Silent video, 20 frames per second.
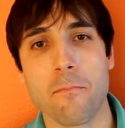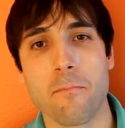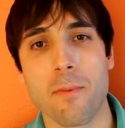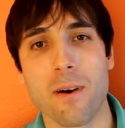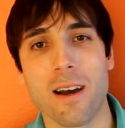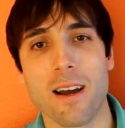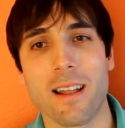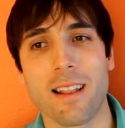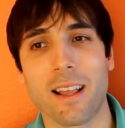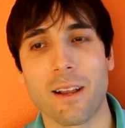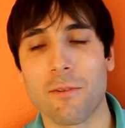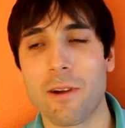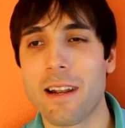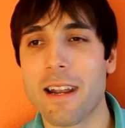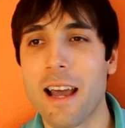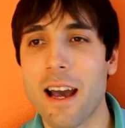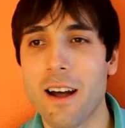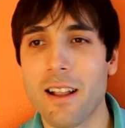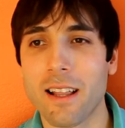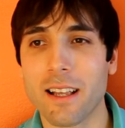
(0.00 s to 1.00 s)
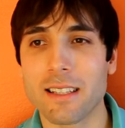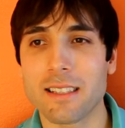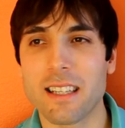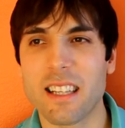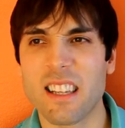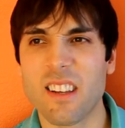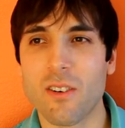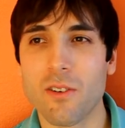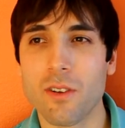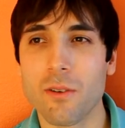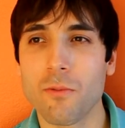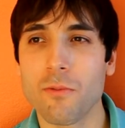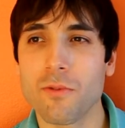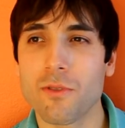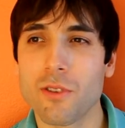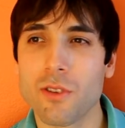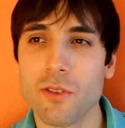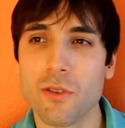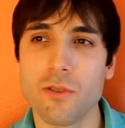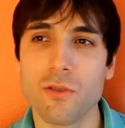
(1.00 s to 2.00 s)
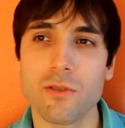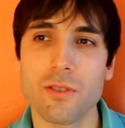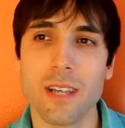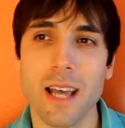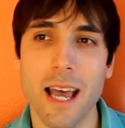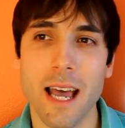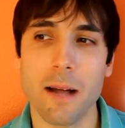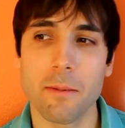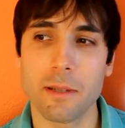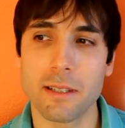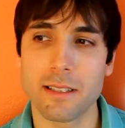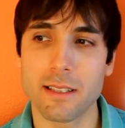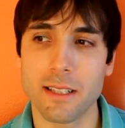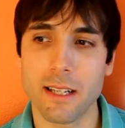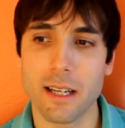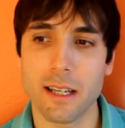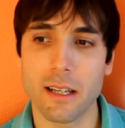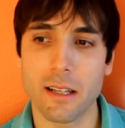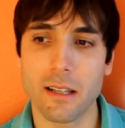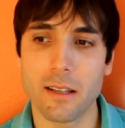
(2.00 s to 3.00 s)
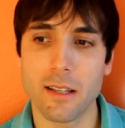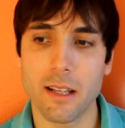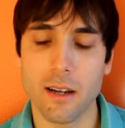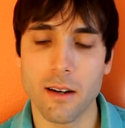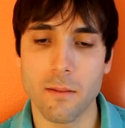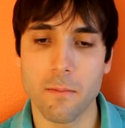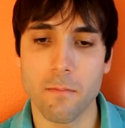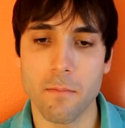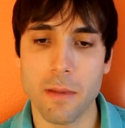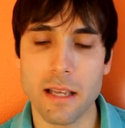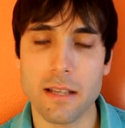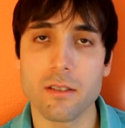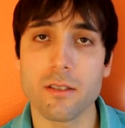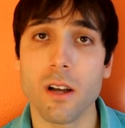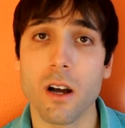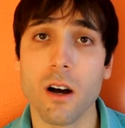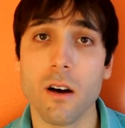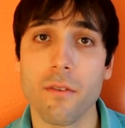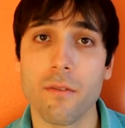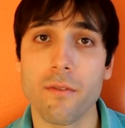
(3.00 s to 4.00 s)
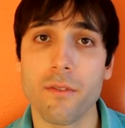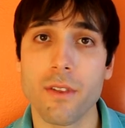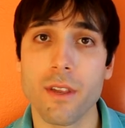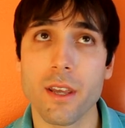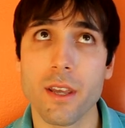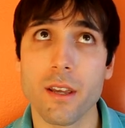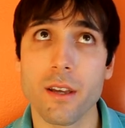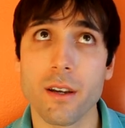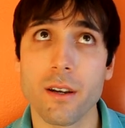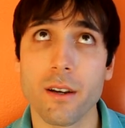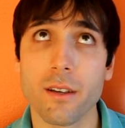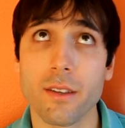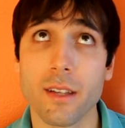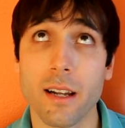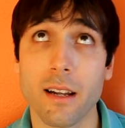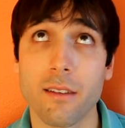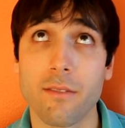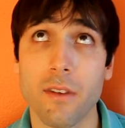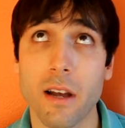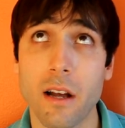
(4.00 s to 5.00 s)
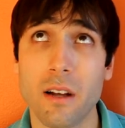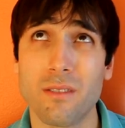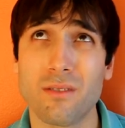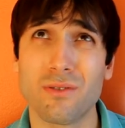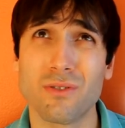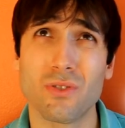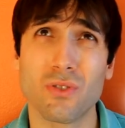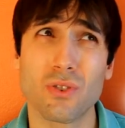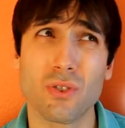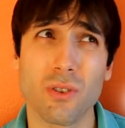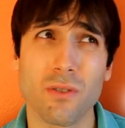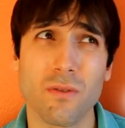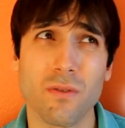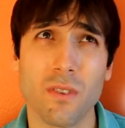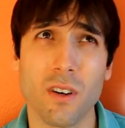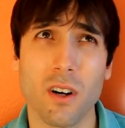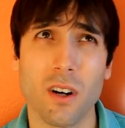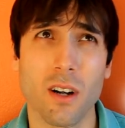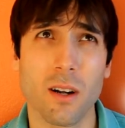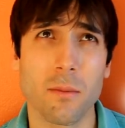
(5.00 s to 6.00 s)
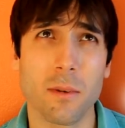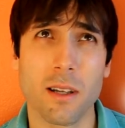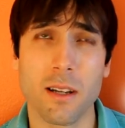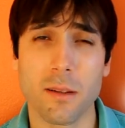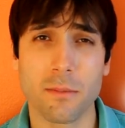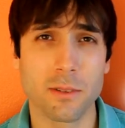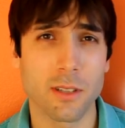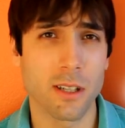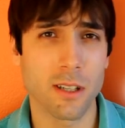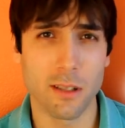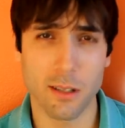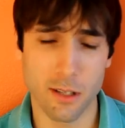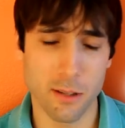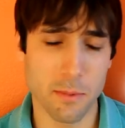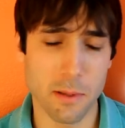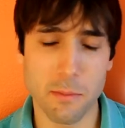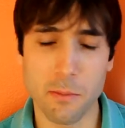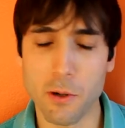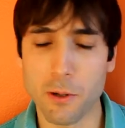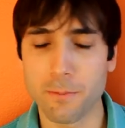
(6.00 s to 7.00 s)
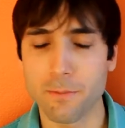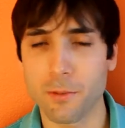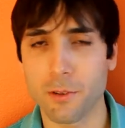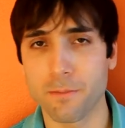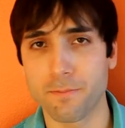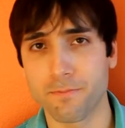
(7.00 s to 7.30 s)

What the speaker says: But like right now, like I said, the only 2 tablets that are based off that I found so far. And I'm sorry, there could be more.